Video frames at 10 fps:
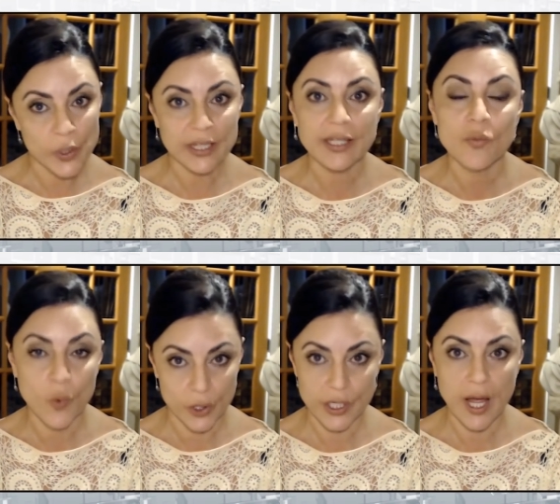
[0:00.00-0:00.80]

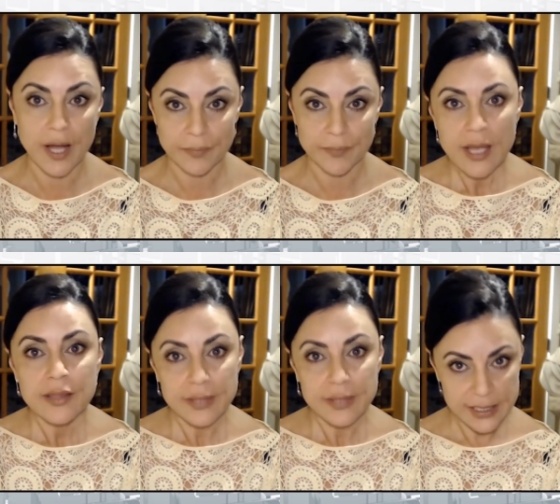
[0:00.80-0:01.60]
jointly worked on.
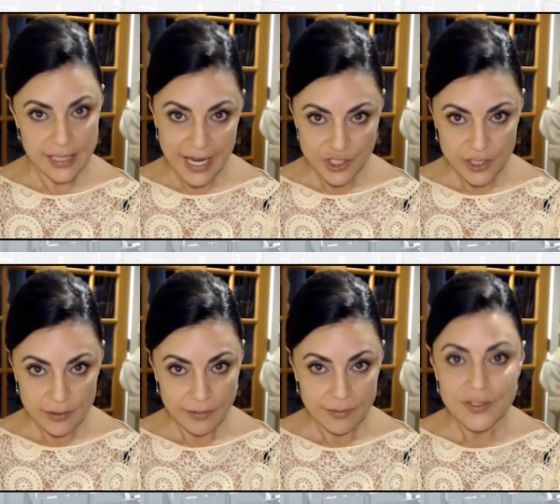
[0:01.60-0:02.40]
This
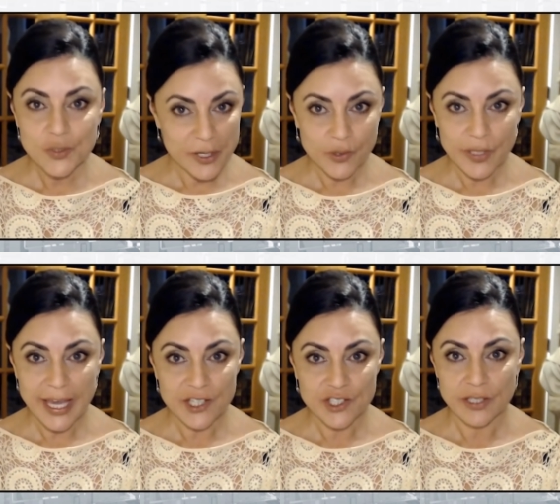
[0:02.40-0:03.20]
agent,
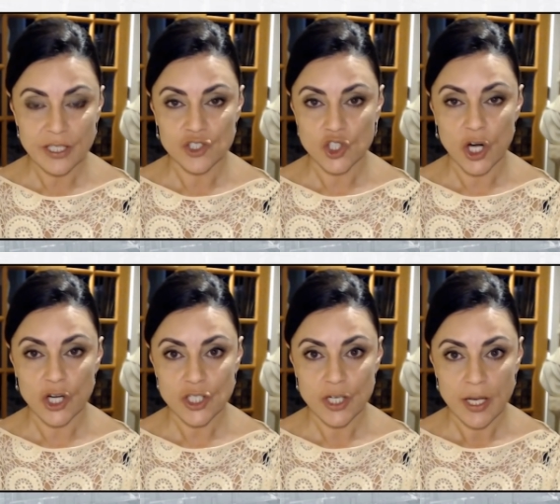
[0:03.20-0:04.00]
special agent in
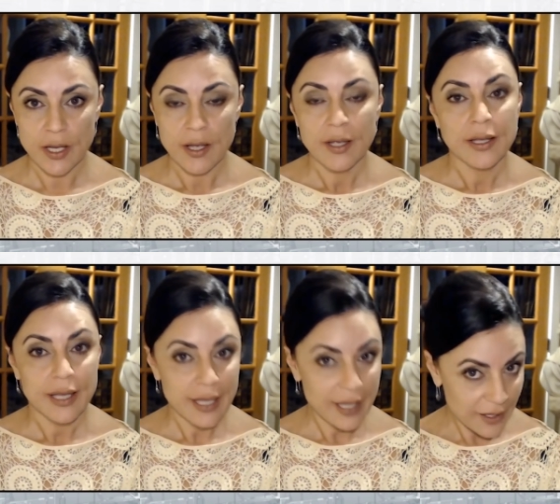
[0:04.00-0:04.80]
charge
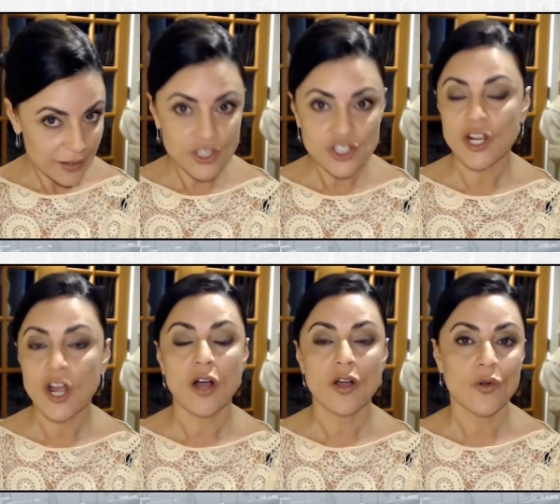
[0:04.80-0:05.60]
in the
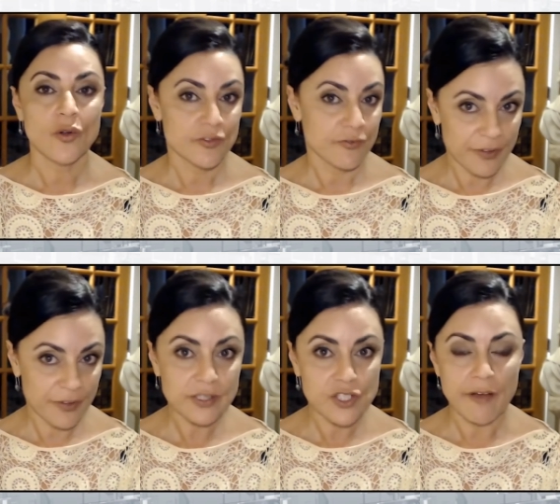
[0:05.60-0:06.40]
Chicago's
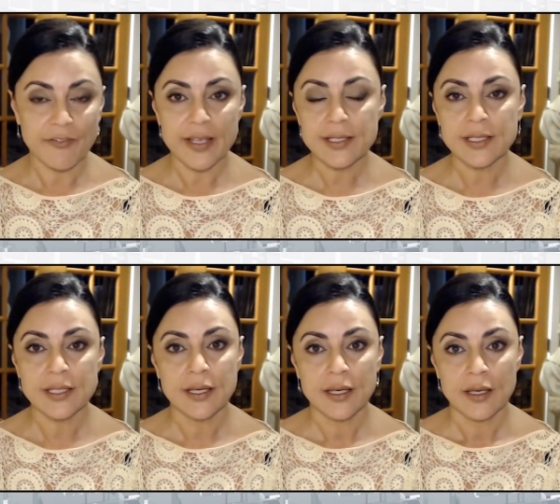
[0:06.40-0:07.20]
field
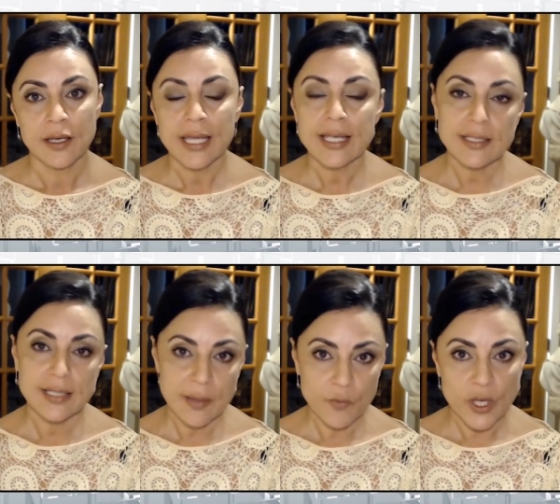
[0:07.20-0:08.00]
office,
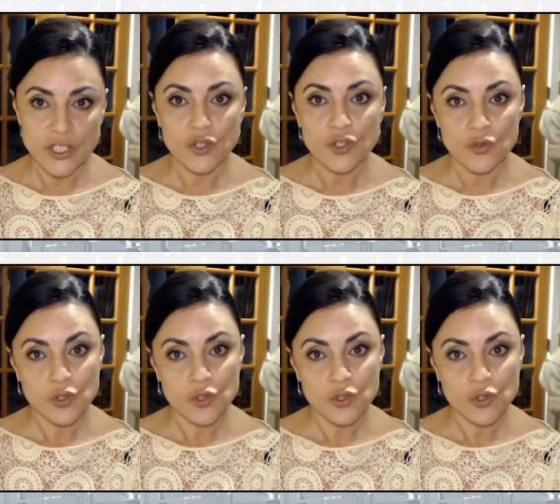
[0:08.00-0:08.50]
his name was